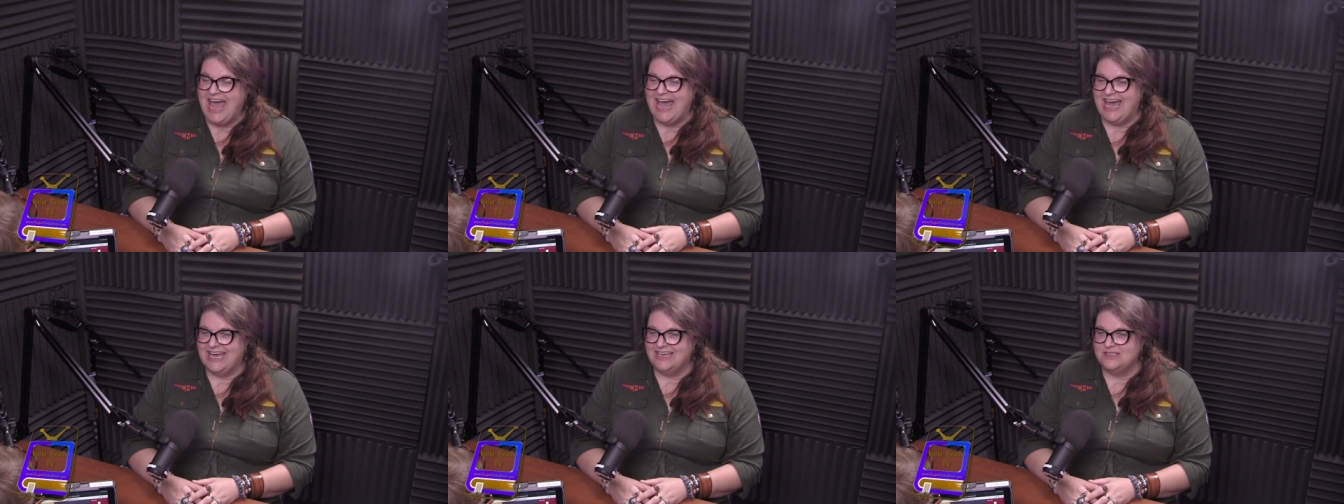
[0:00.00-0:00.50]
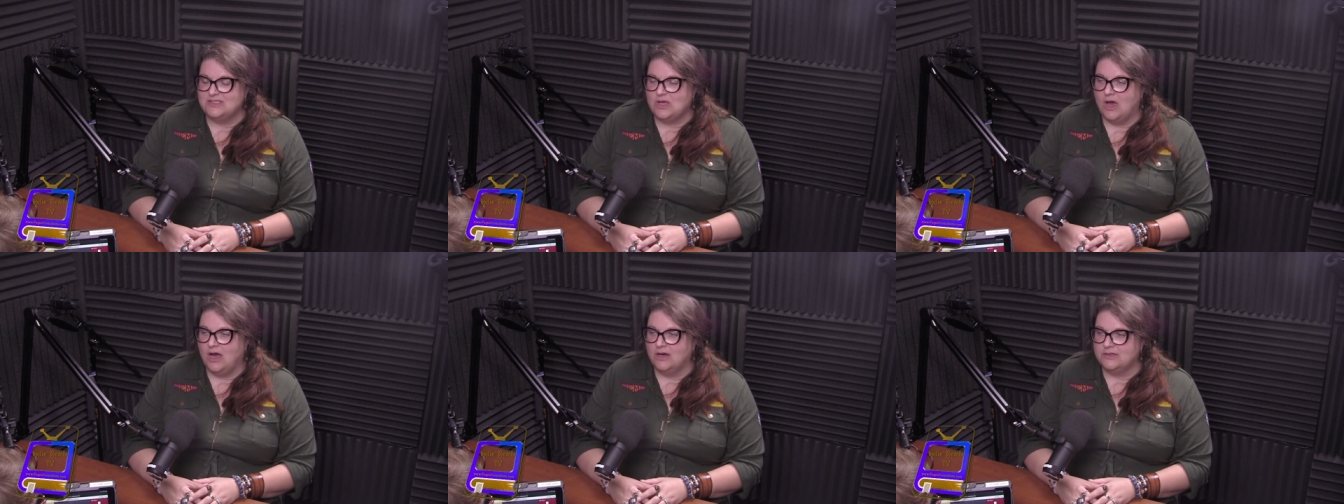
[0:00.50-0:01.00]
and
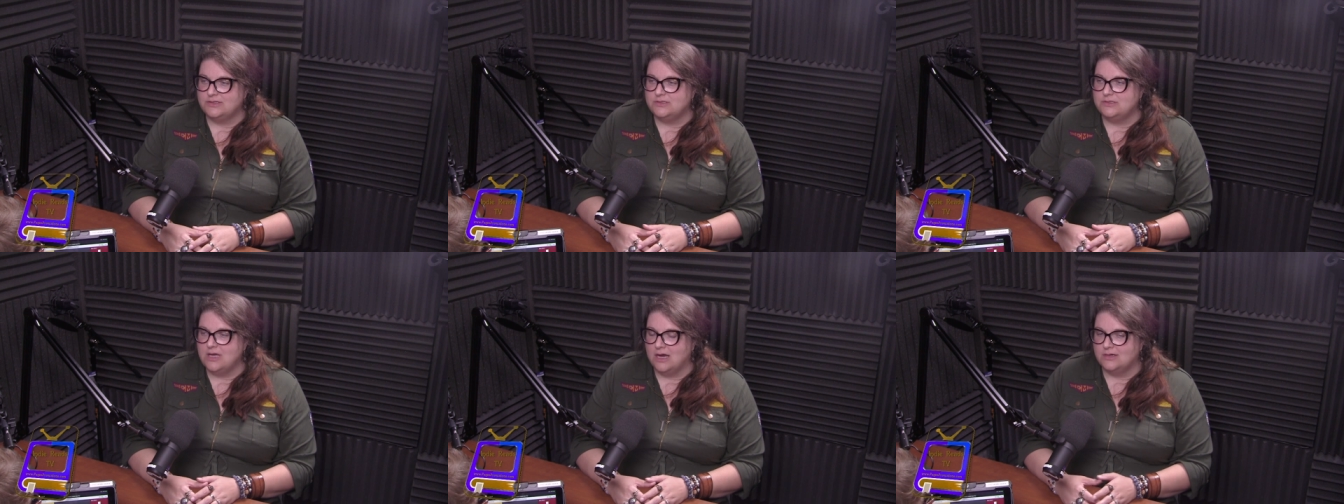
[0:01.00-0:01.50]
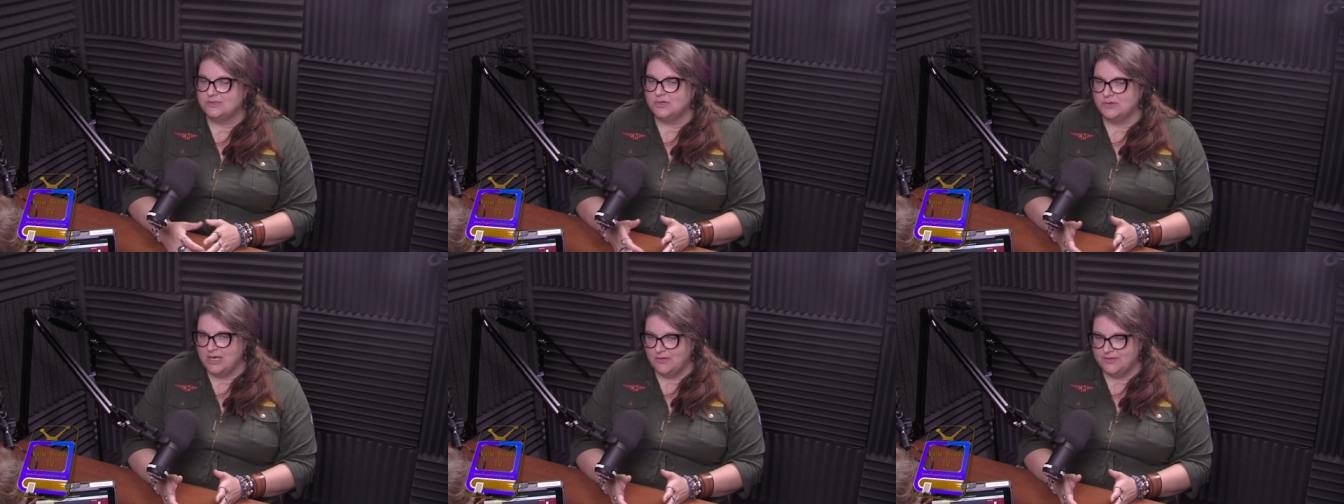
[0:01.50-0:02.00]
our our
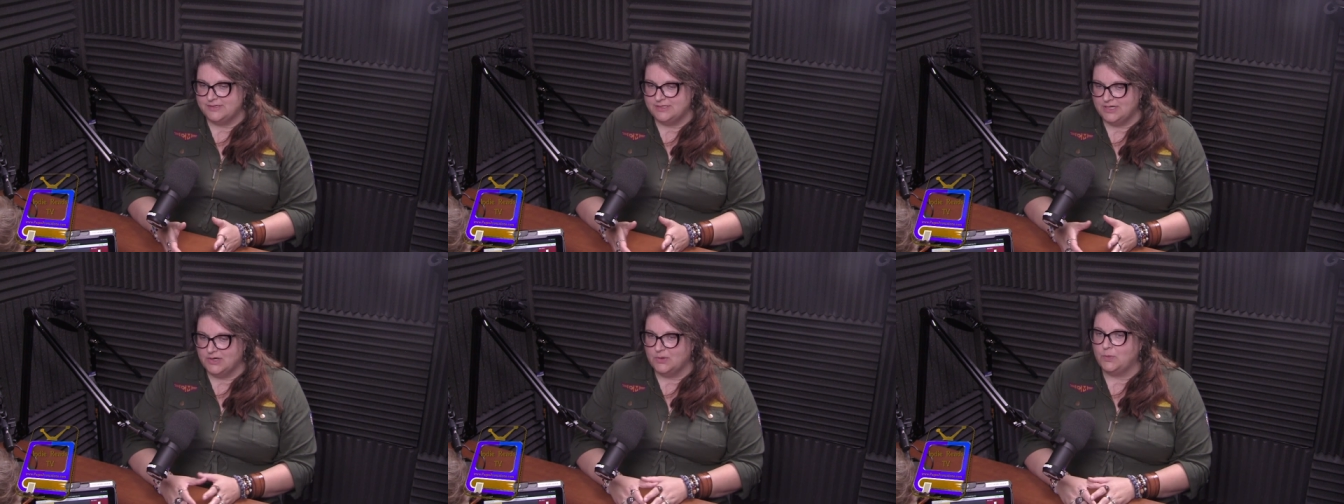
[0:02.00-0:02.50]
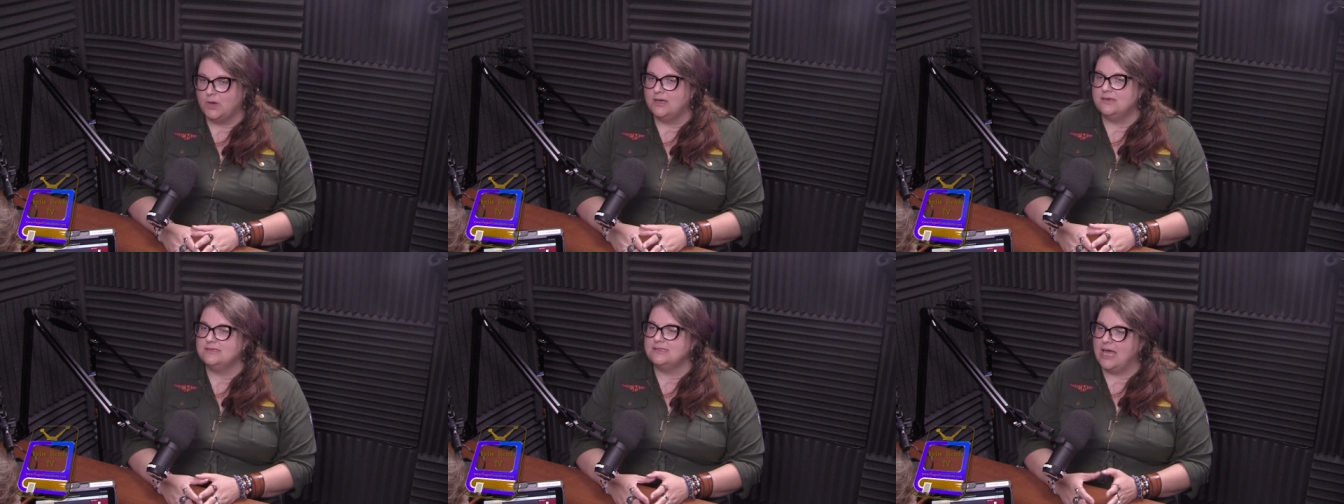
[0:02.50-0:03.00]
turnout this year
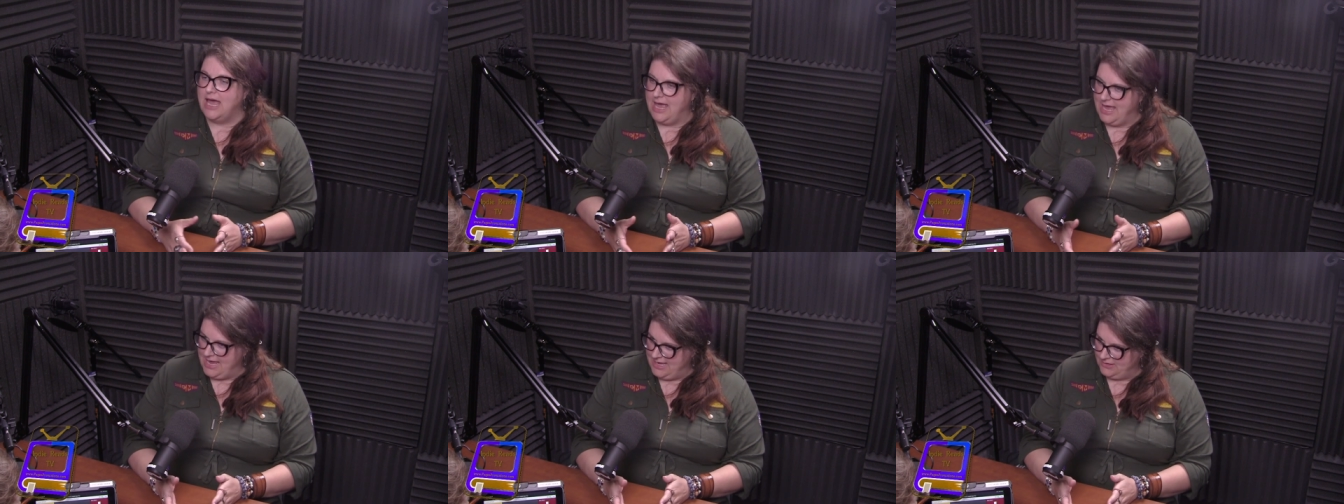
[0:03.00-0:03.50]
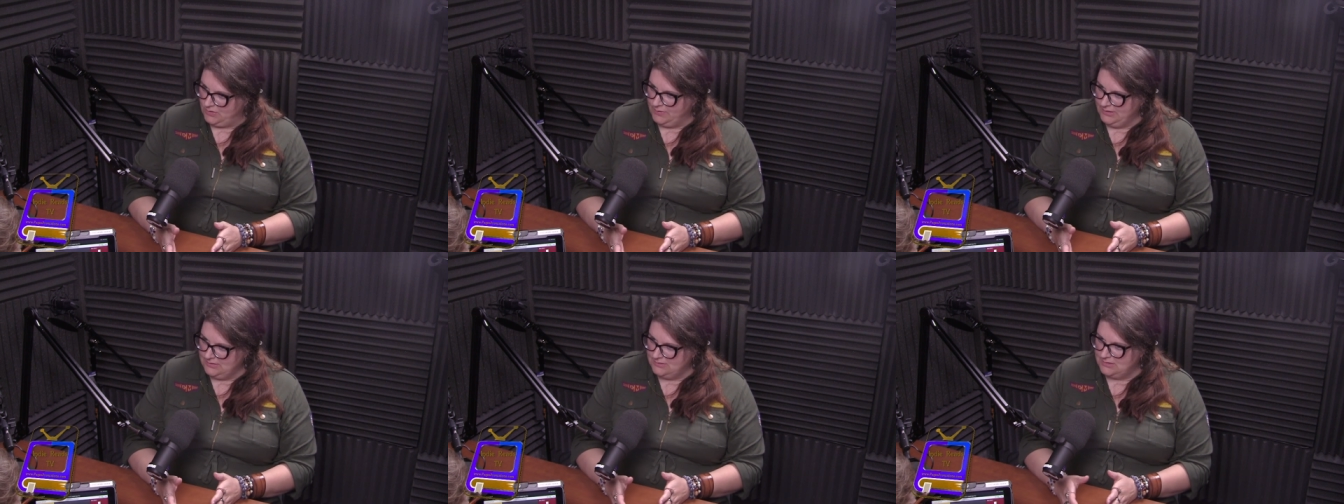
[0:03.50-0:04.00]
was
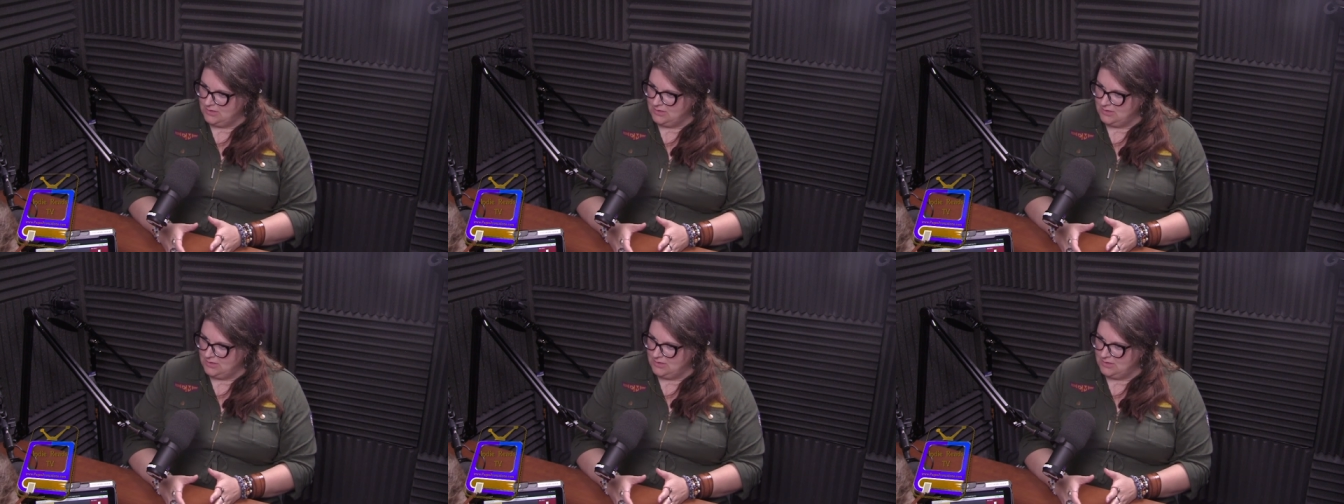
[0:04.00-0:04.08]
adequate,